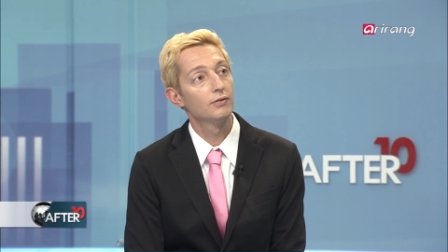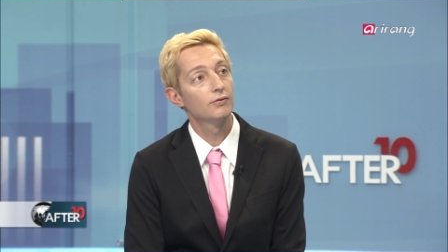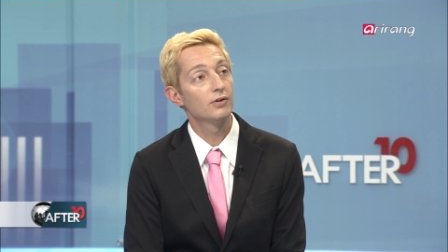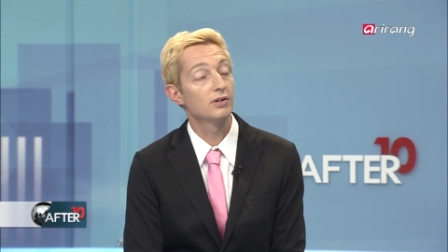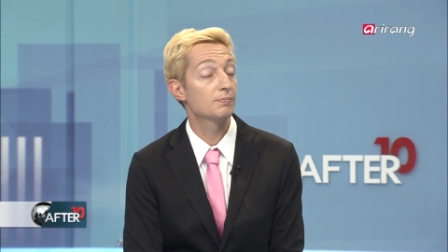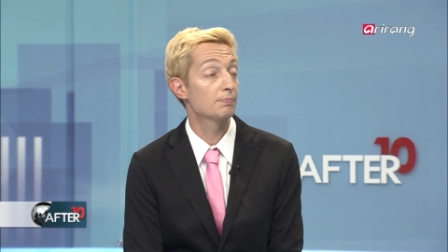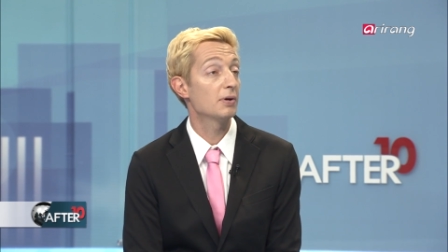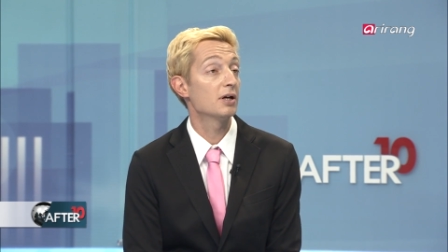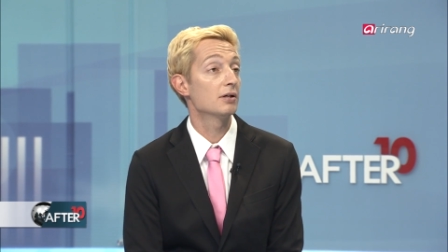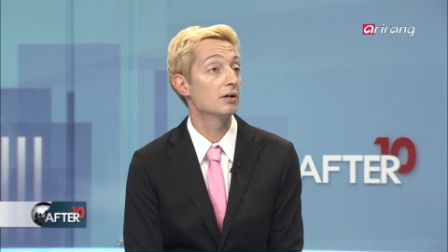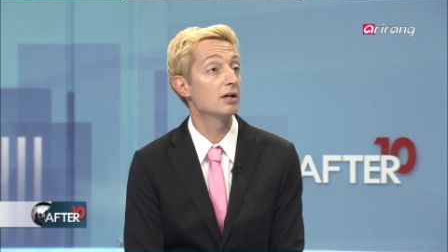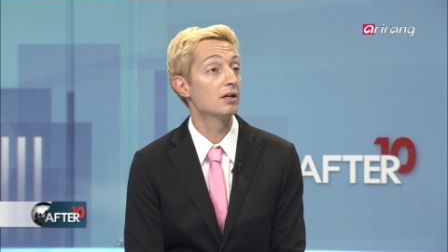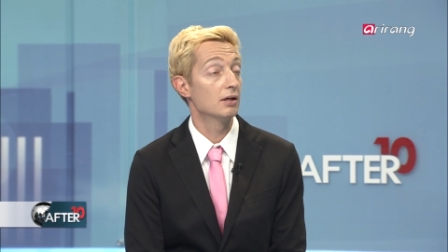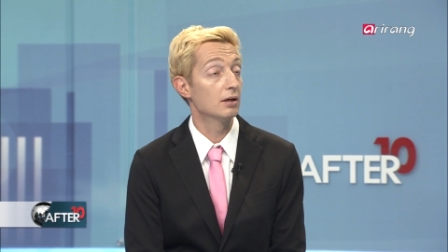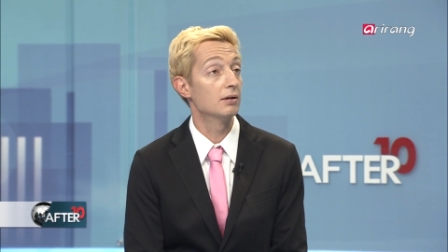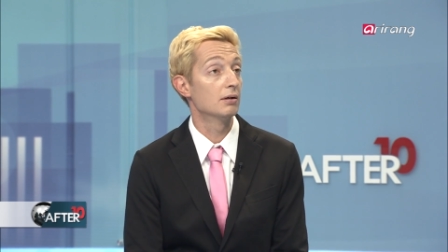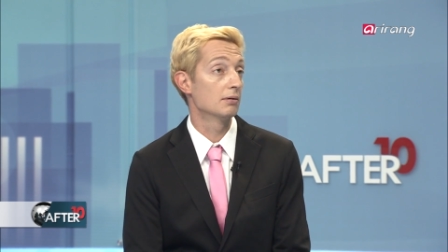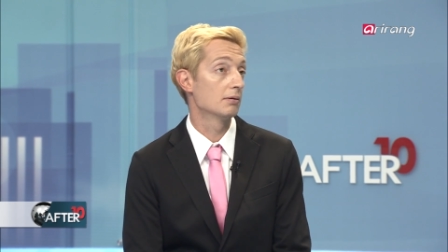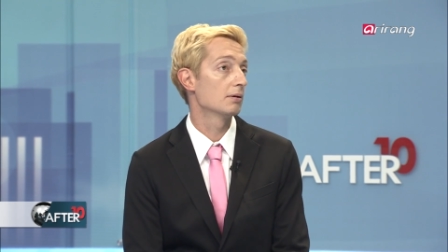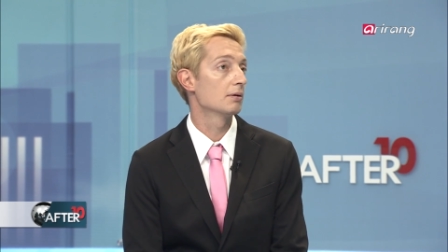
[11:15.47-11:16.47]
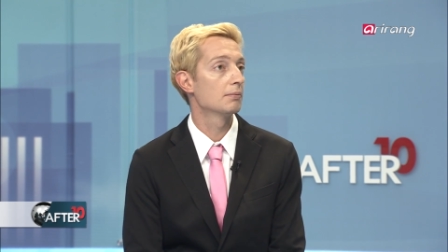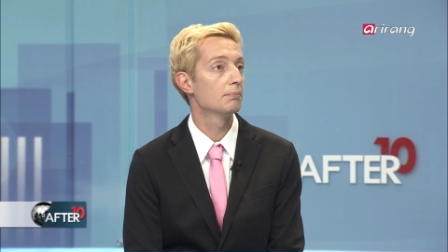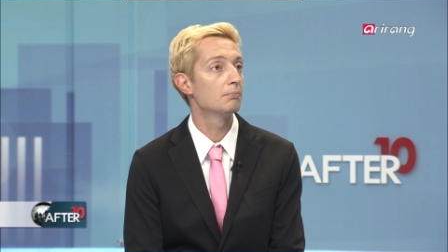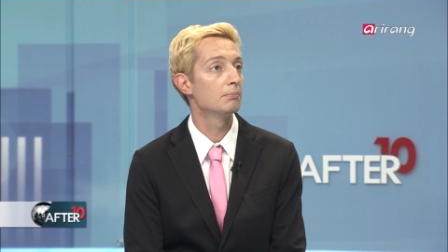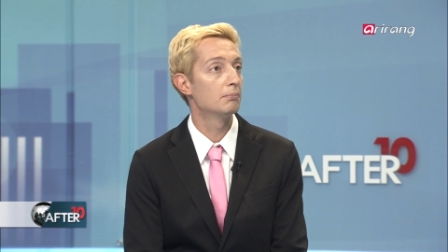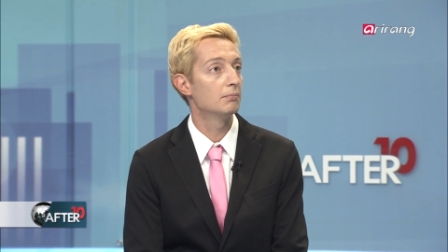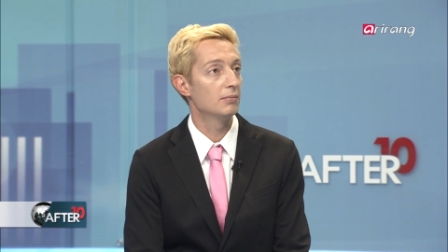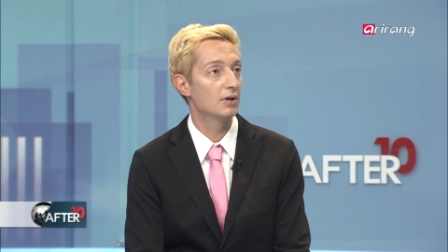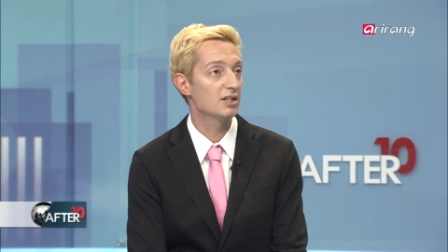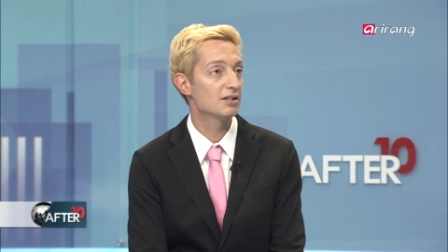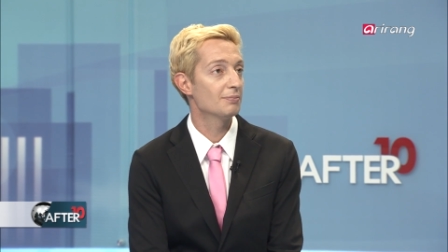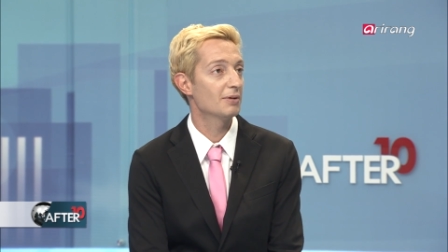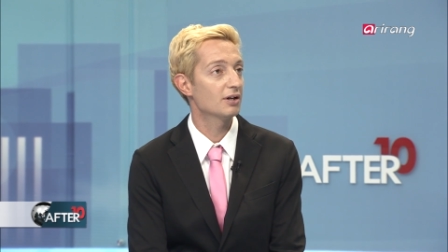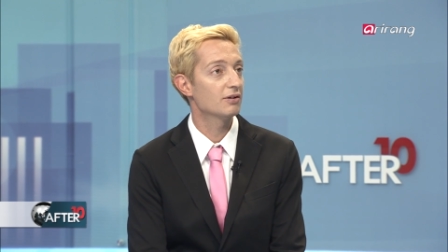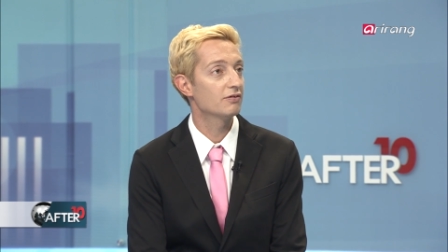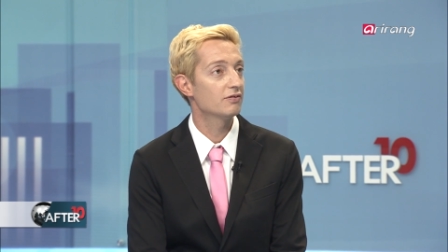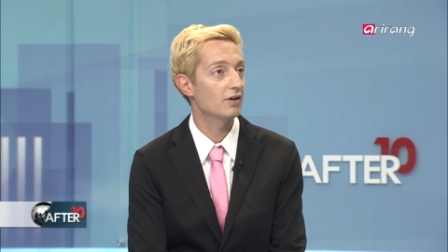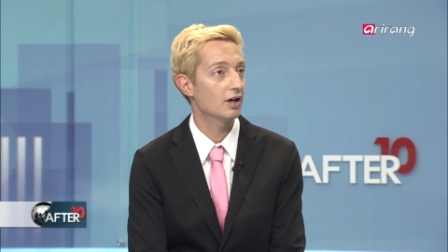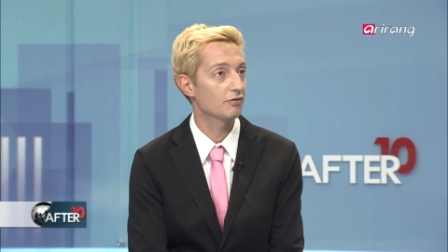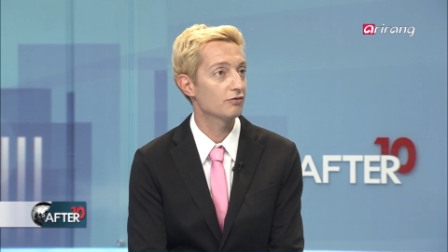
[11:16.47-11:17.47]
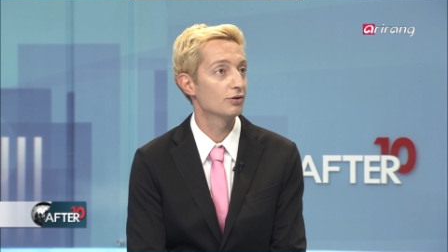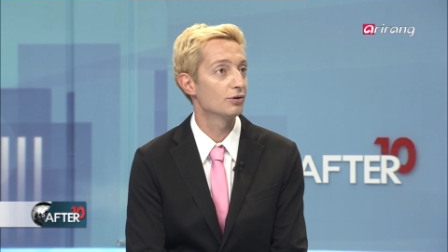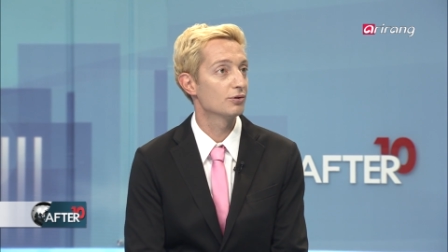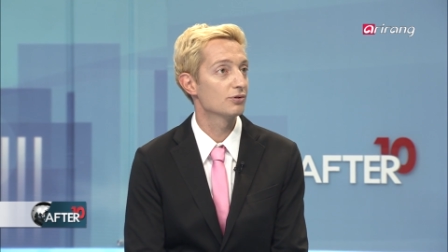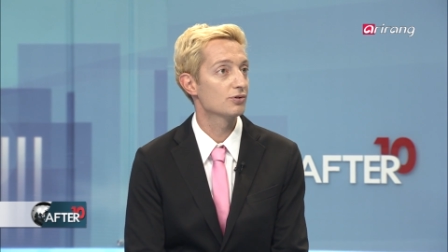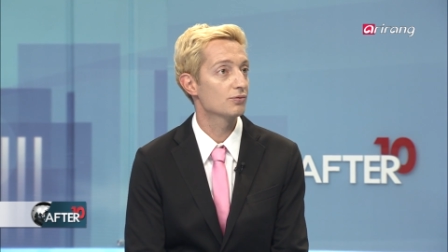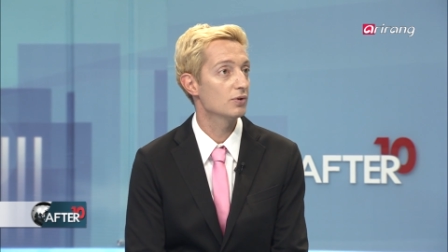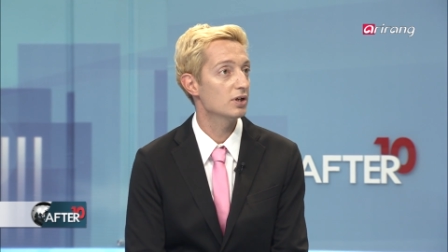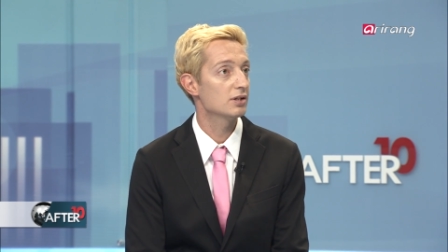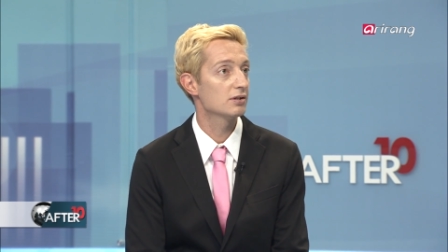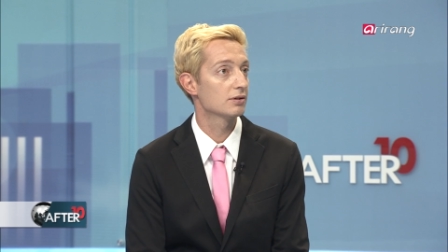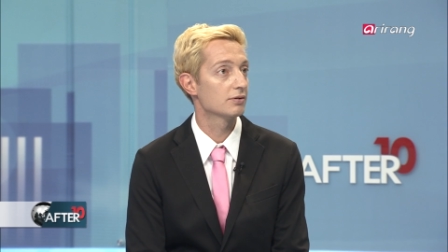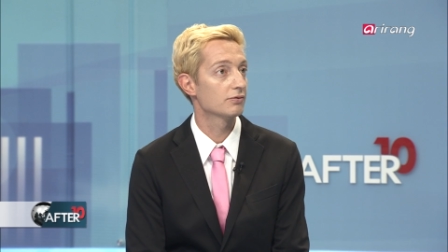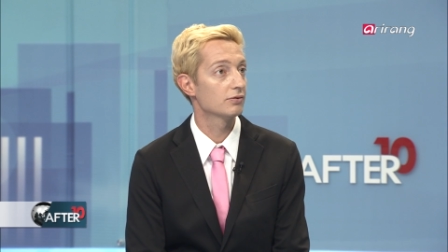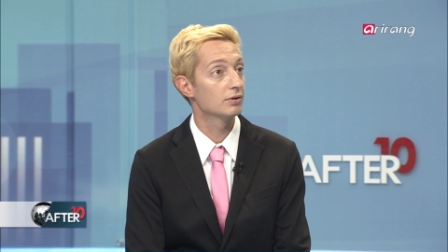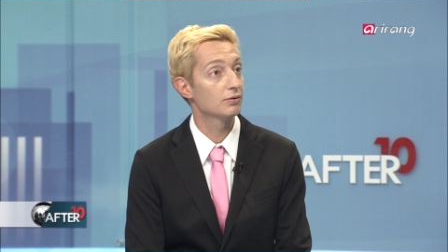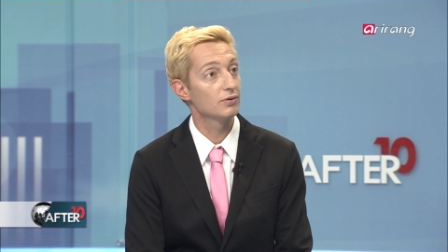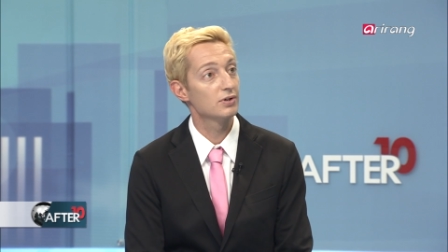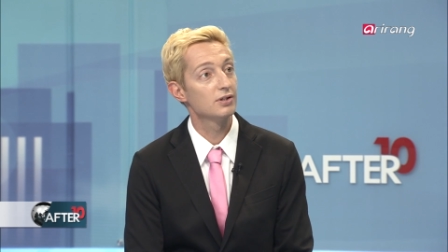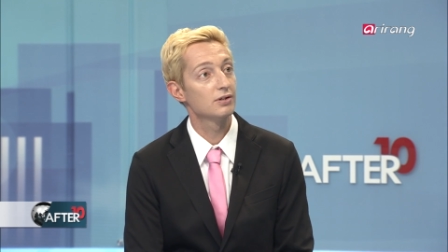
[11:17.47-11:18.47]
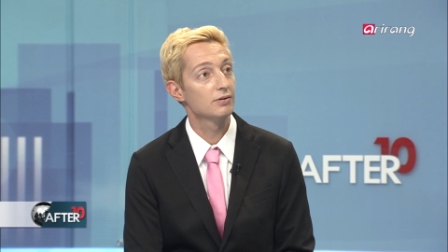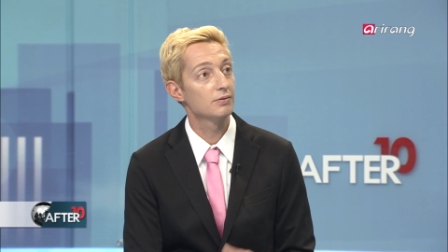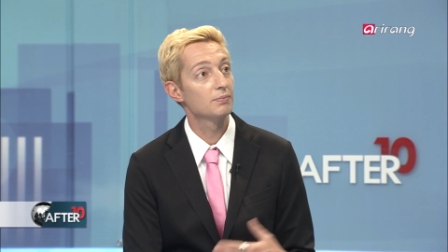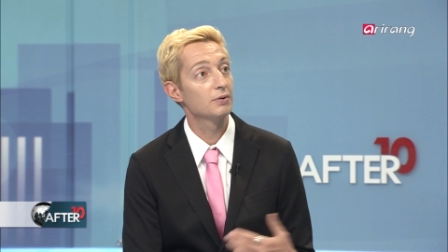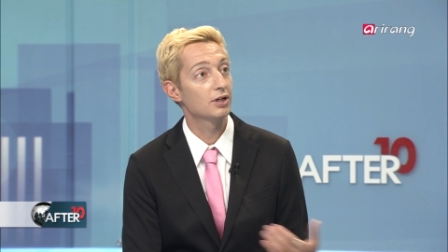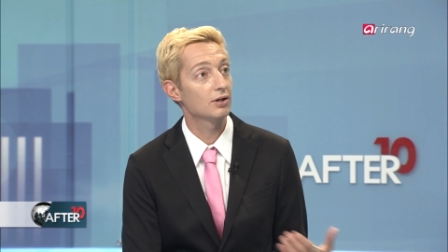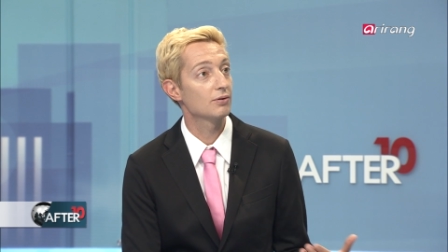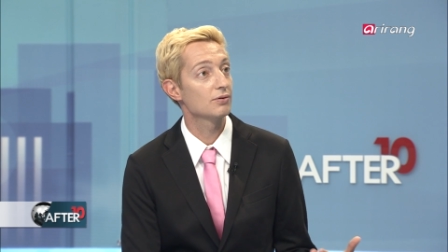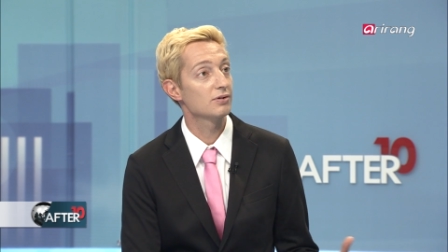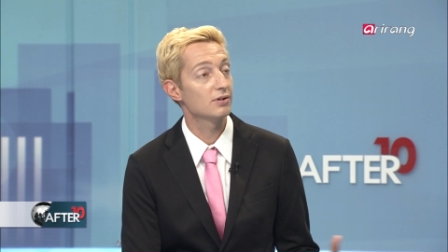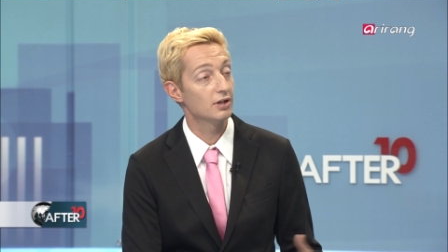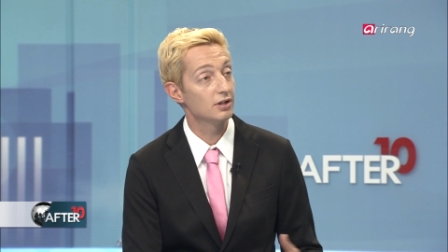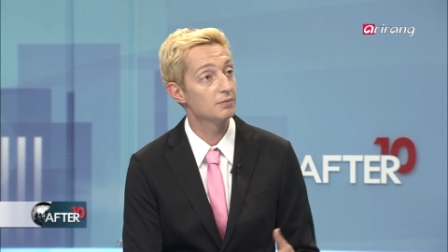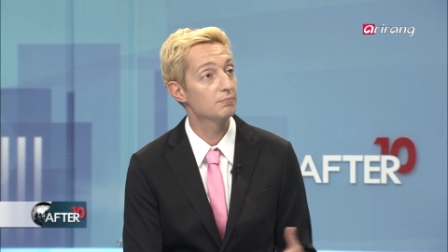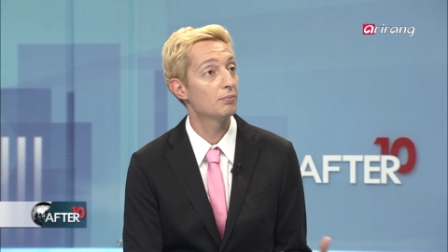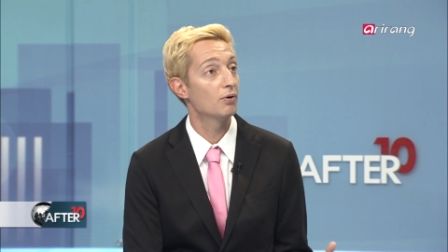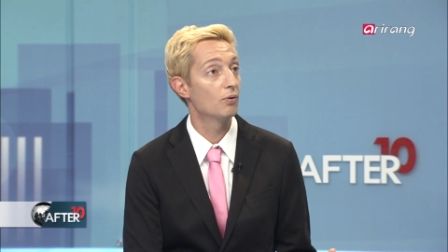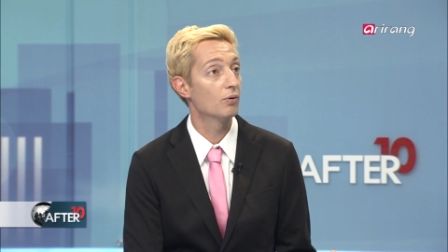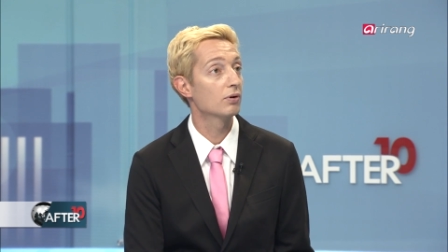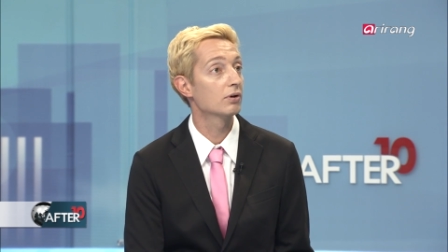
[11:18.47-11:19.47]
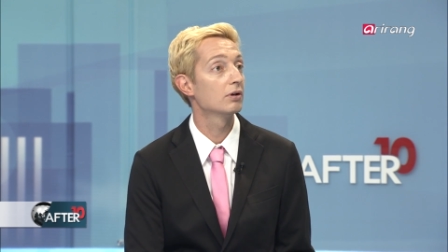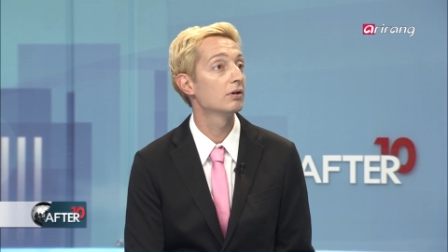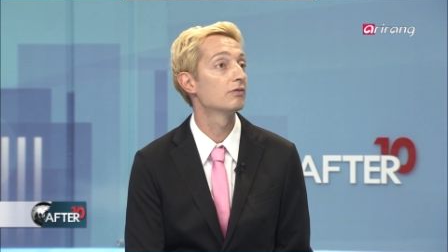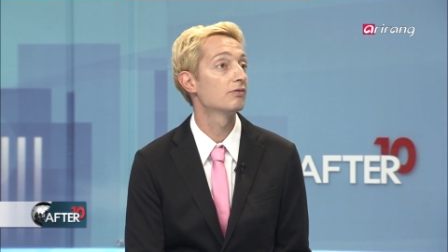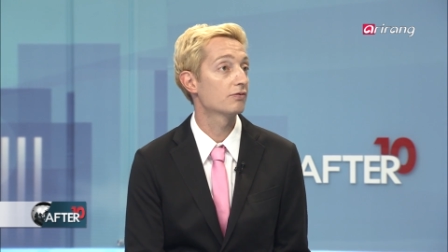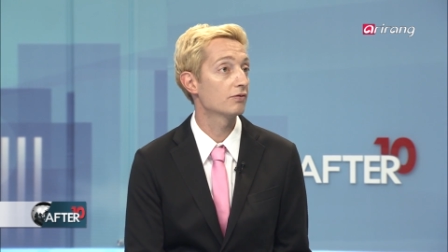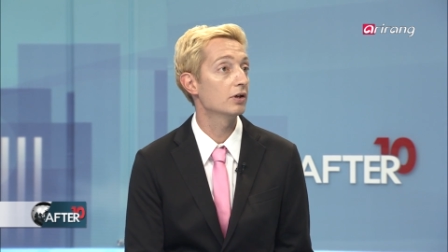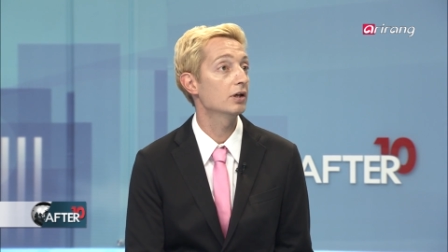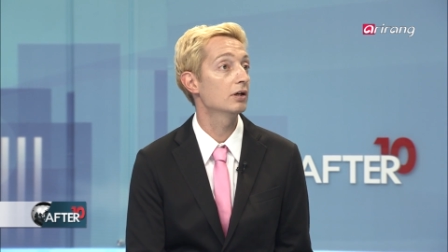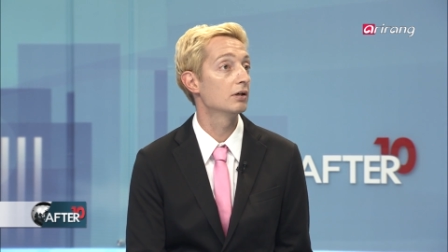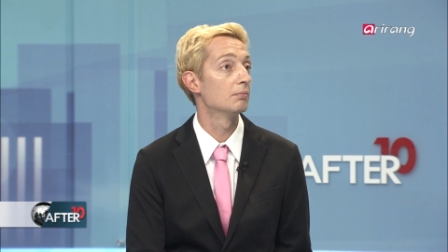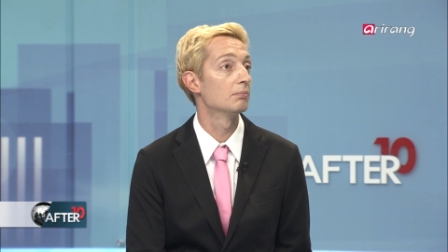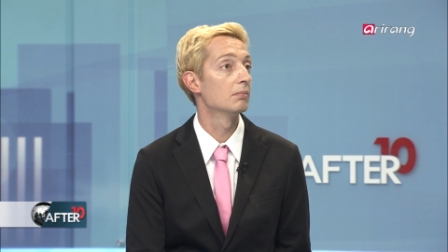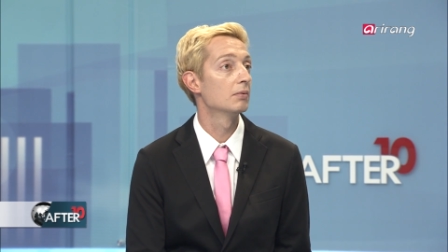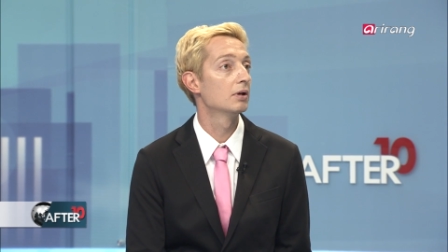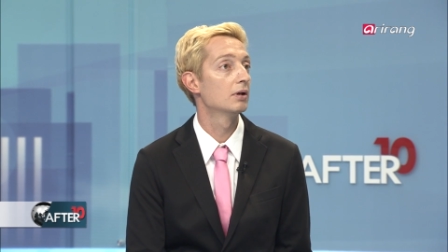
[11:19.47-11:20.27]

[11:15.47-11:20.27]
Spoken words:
As a matter of fact, for those reasons, because they spoke of freedom